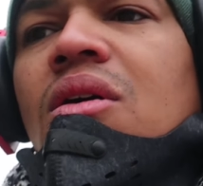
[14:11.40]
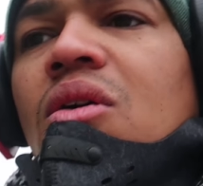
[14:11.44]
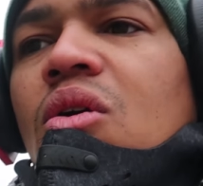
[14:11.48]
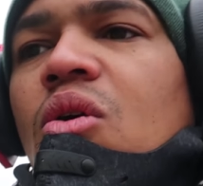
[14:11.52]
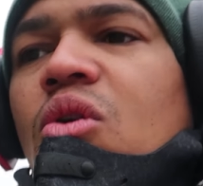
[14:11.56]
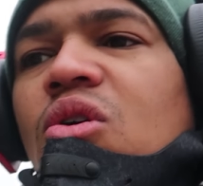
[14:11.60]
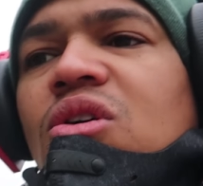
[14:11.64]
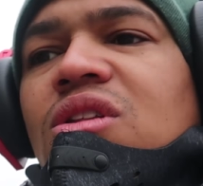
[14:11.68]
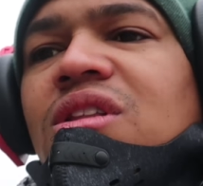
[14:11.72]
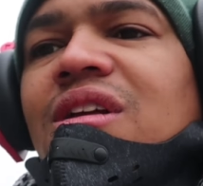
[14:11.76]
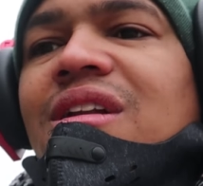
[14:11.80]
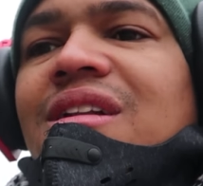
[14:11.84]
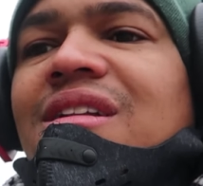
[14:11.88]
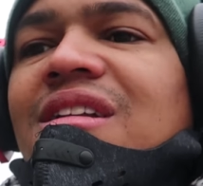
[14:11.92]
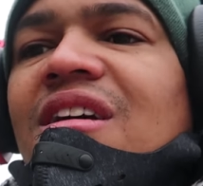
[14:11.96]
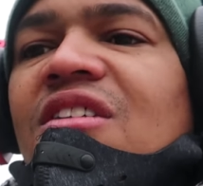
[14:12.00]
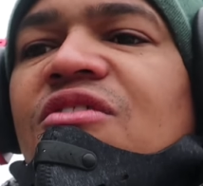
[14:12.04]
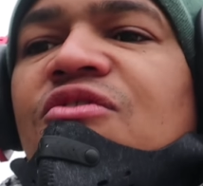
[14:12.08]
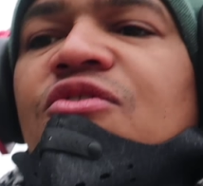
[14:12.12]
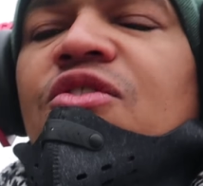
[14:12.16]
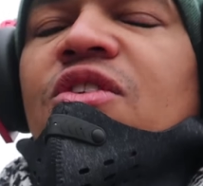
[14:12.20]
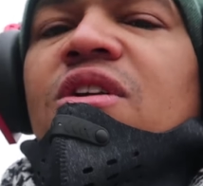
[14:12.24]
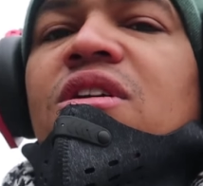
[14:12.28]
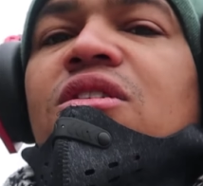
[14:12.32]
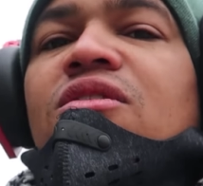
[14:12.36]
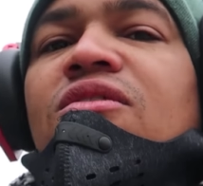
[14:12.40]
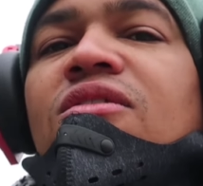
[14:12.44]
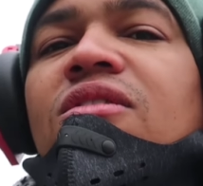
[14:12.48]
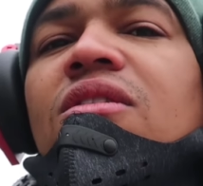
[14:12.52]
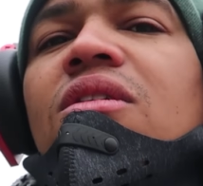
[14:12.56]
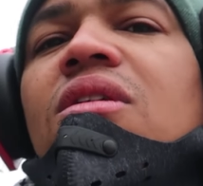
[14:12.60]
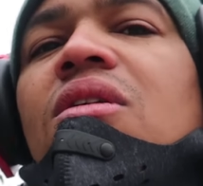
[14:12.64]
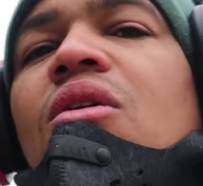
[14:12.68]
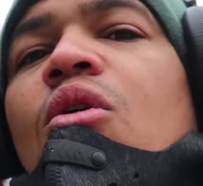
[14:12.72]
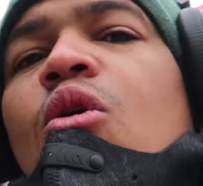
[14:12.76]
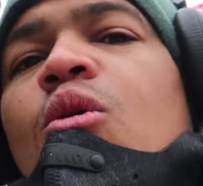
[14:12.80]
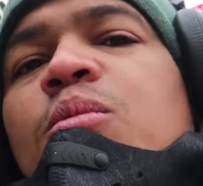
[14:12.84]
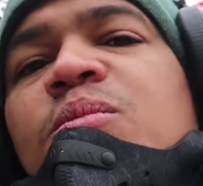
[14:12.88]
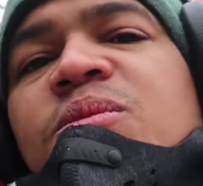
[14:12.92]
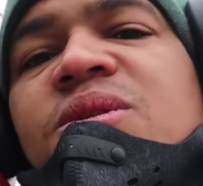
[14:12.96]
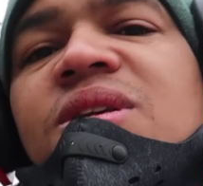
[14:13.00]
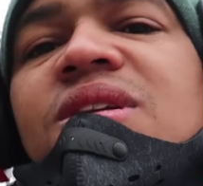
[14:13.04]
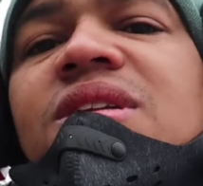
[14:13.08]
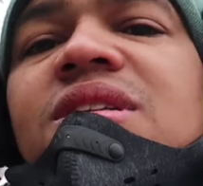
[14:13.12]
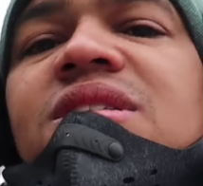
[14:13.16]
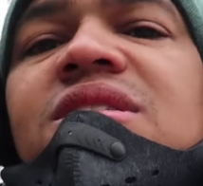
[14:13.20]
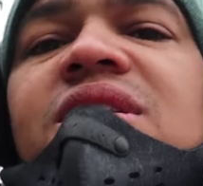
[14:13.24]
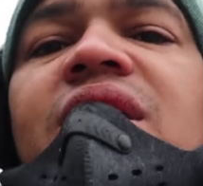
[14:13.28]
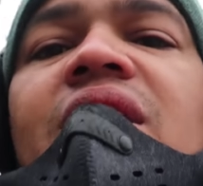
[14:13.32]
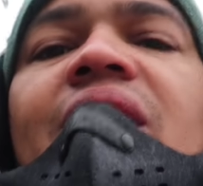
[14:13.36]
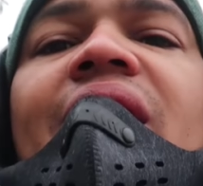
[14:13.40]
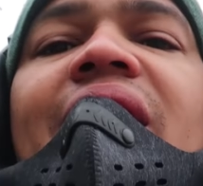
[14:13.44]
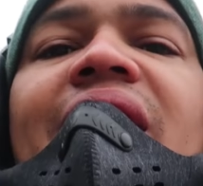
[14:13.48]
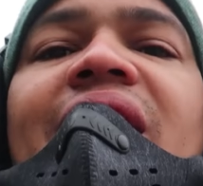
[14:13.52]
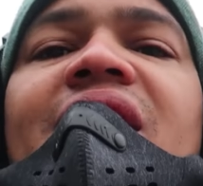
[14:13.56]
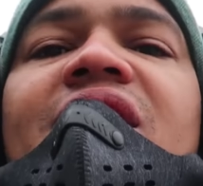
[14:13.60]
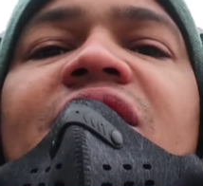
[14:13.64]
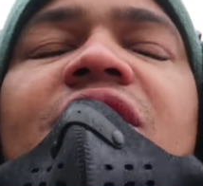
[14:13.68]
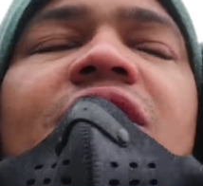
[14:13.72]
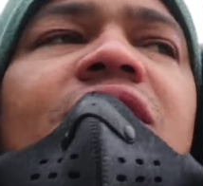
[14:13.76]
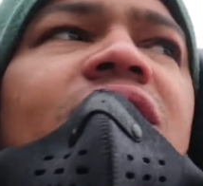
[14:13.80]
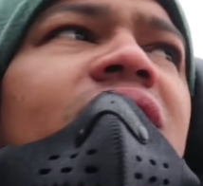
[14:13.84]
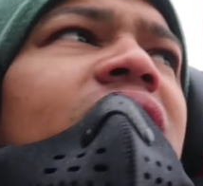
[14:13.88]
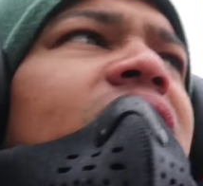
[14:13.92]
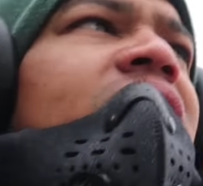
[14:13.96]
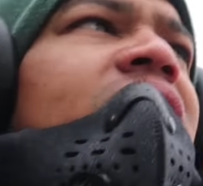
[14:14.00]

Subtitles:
or the different options you have.